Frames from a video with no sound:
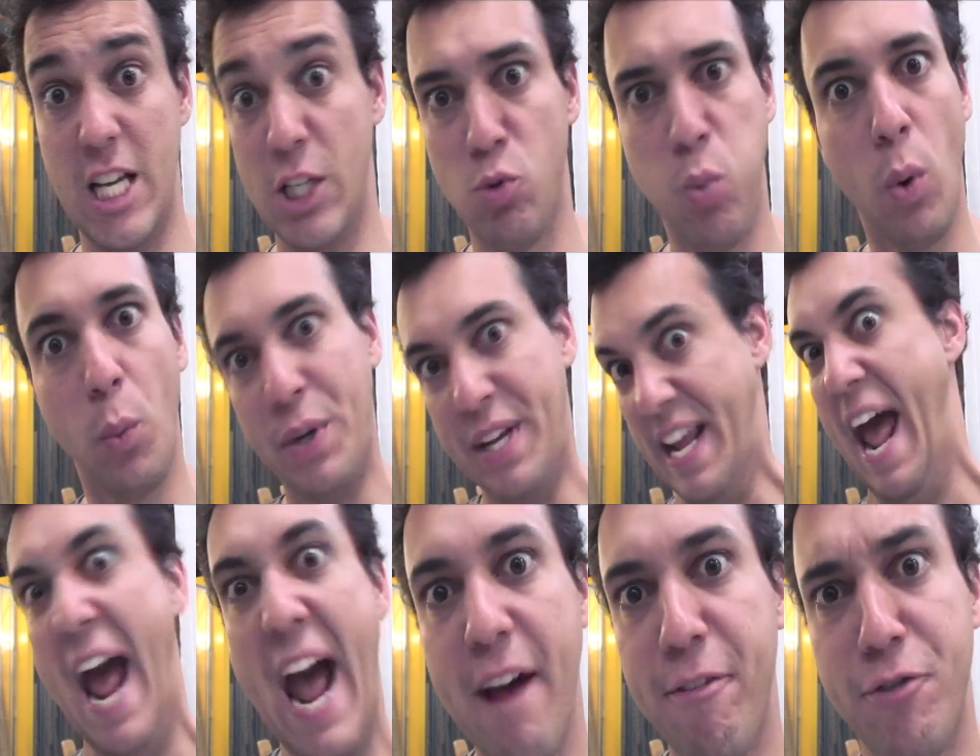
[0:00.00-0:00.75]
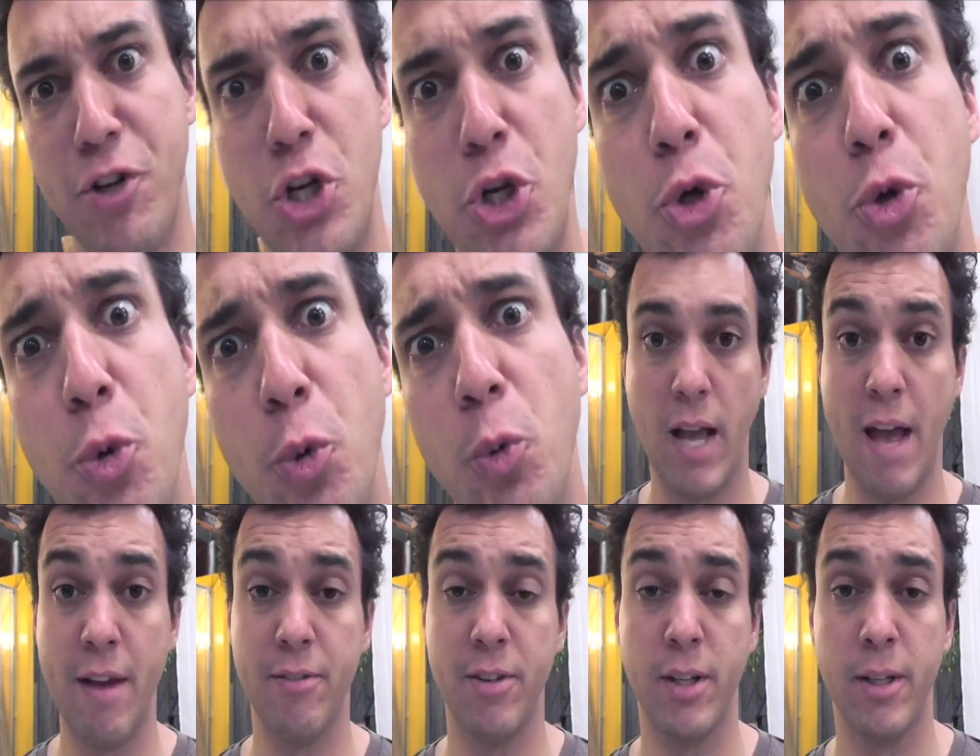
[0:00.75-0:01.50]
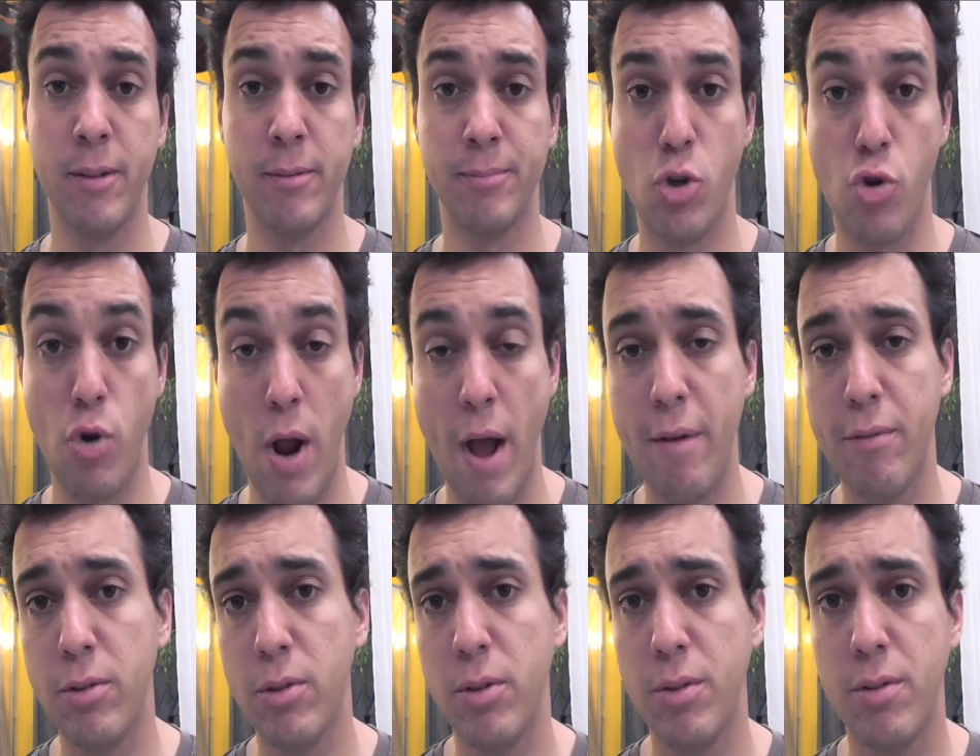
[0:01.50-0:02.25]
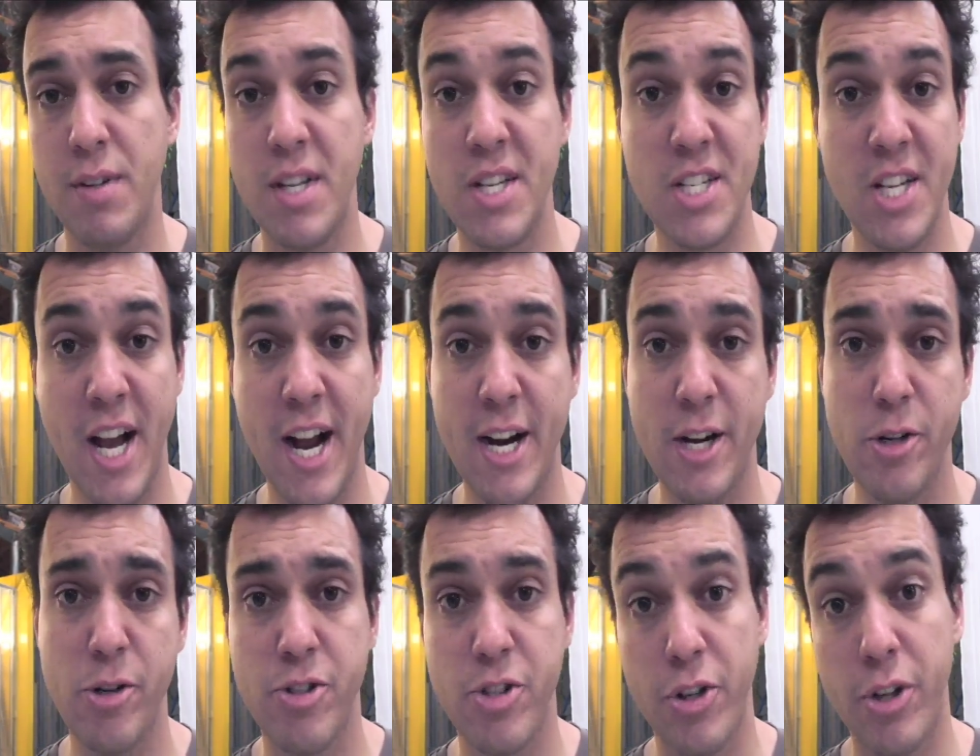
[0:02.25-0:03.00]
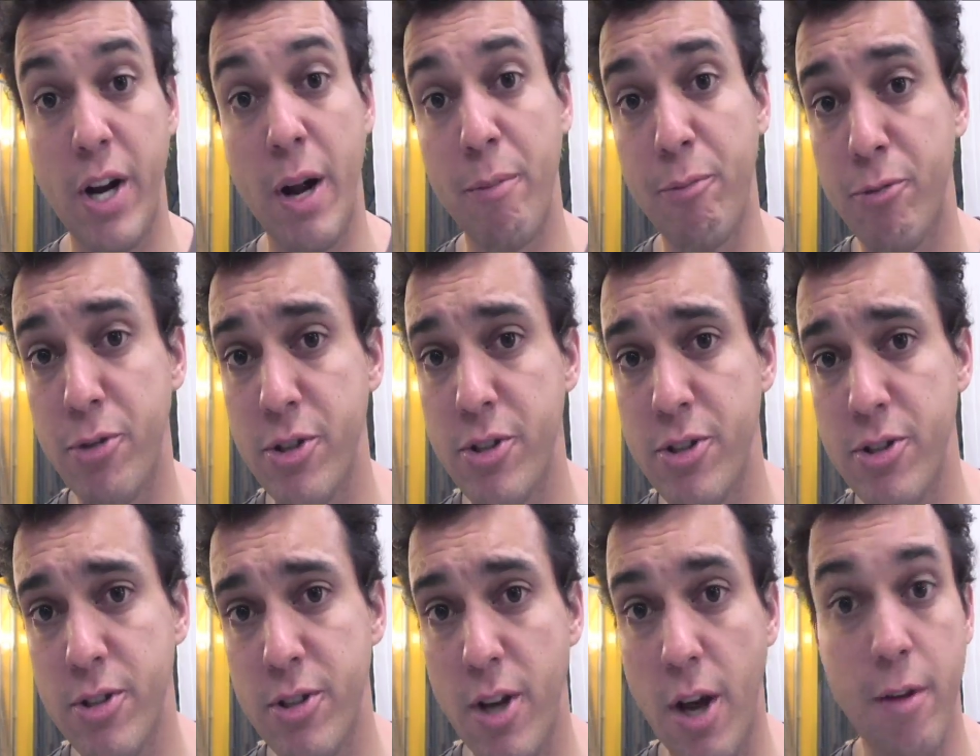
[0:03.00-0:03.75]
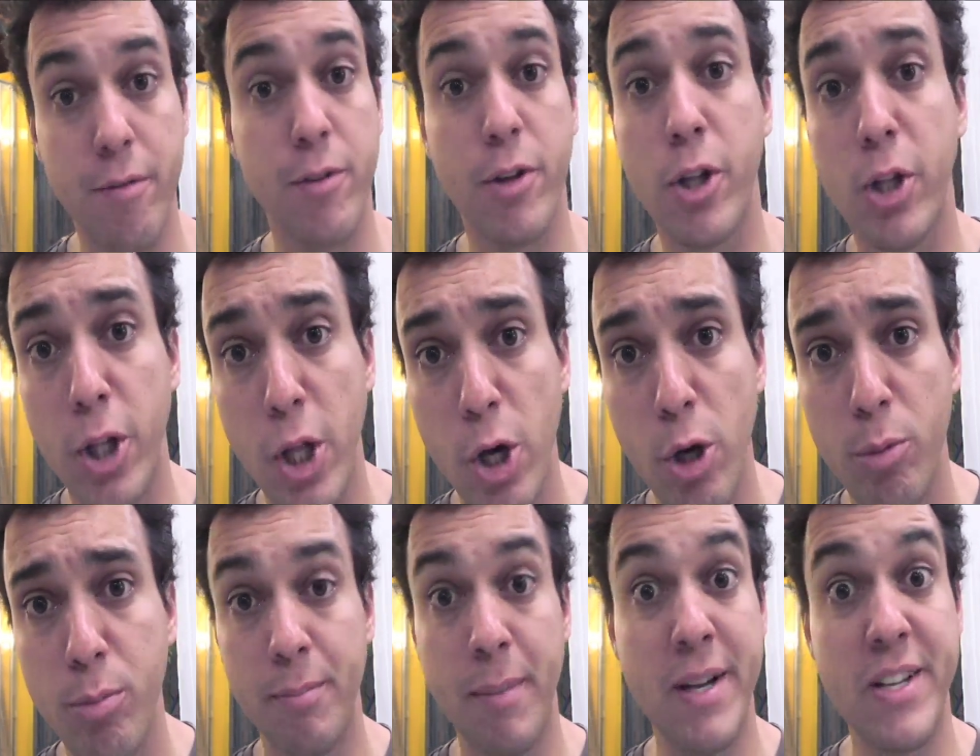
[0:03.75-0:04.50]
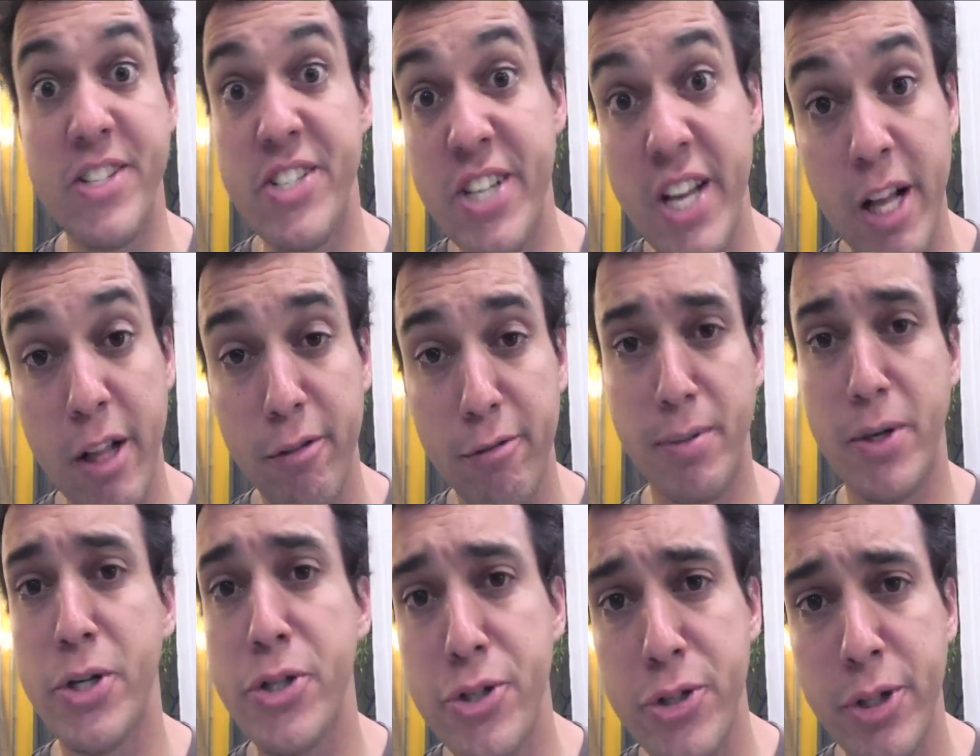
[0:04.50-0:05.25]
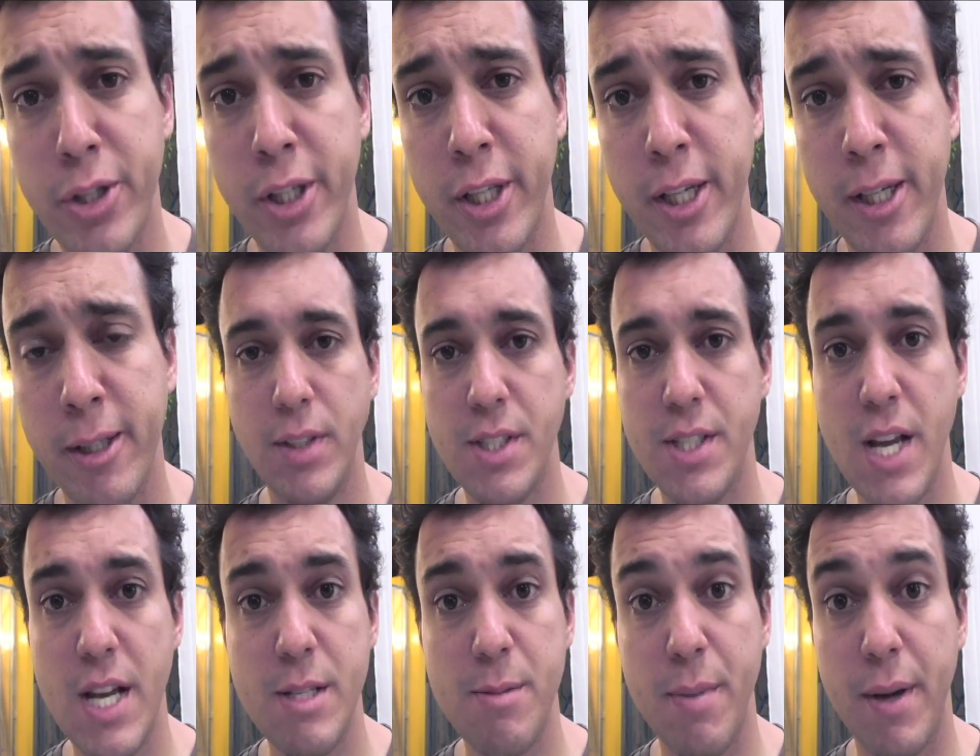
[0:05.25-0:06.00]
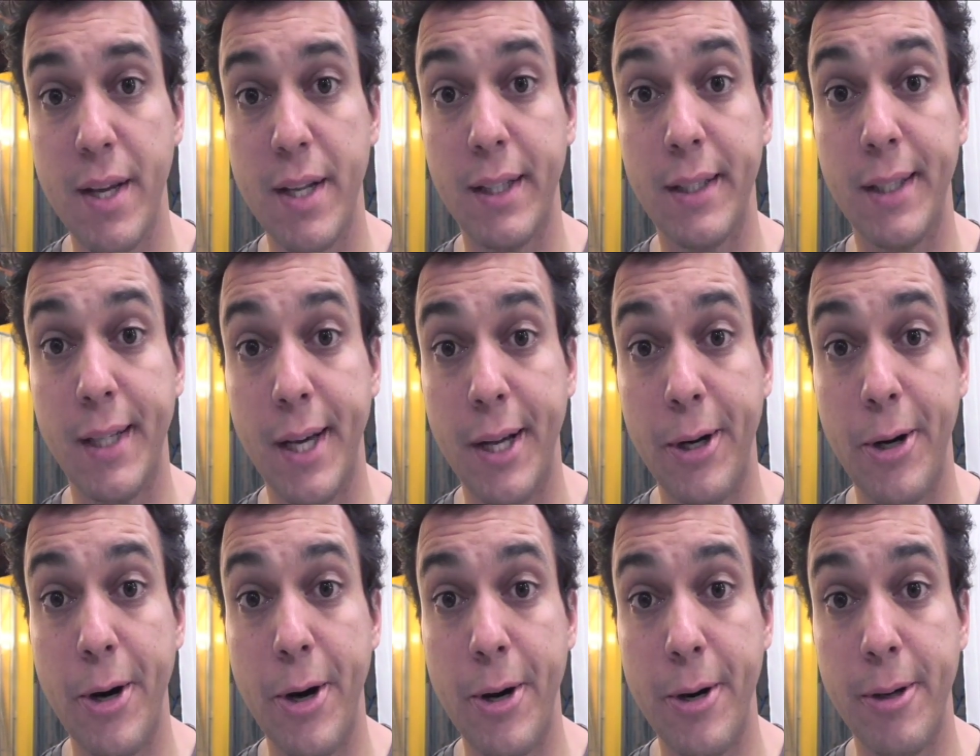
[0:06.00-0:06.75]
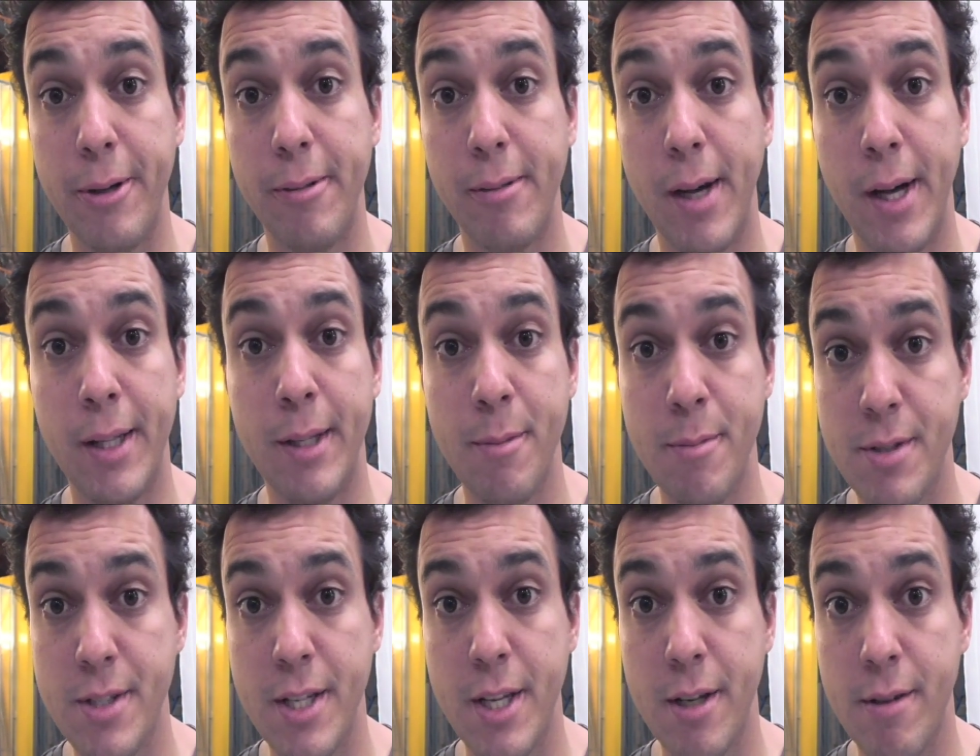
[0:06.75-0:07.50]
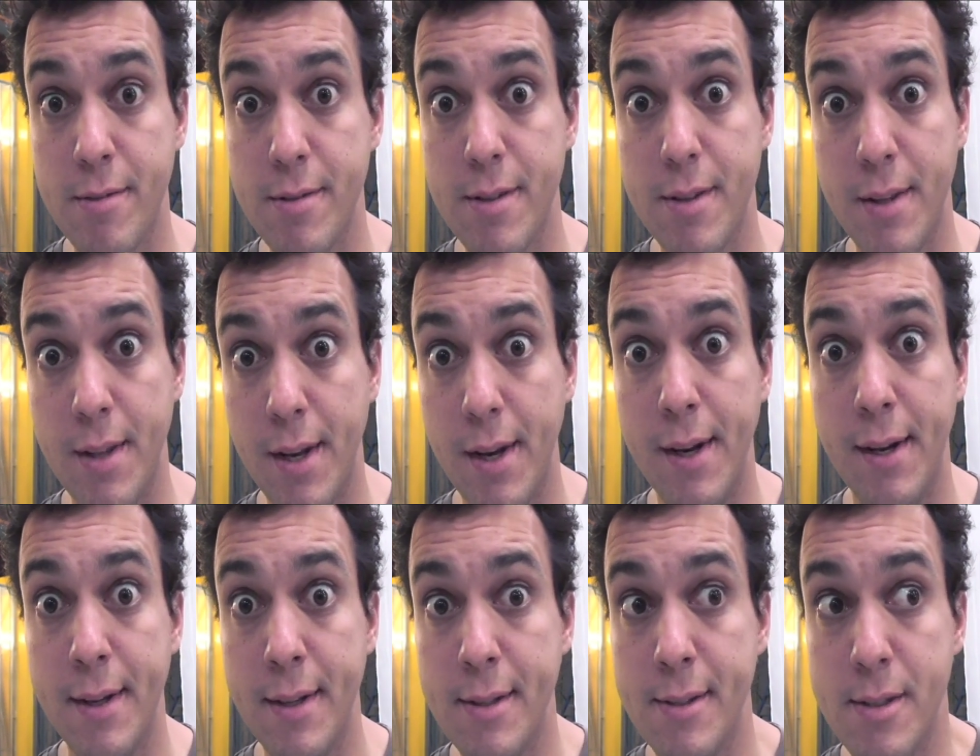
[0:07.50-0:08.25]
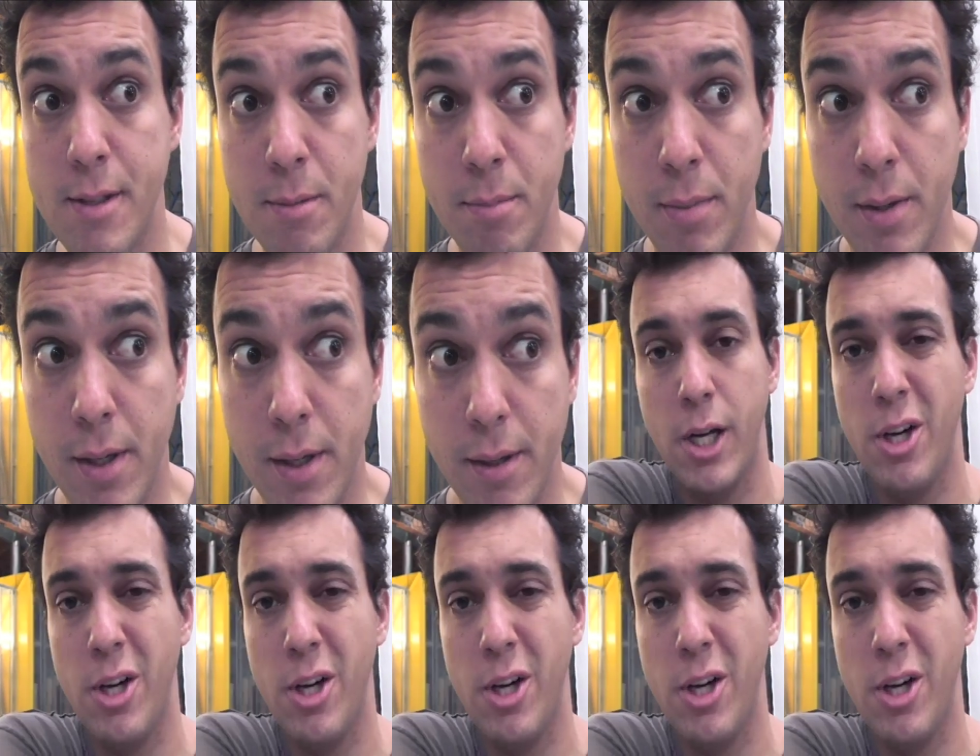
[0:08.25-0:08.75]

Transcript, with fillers: is what we have to do. Having traveled the entire circumference of the globe myself, personally, these guys make it a lot harder on themselves than it needs to be.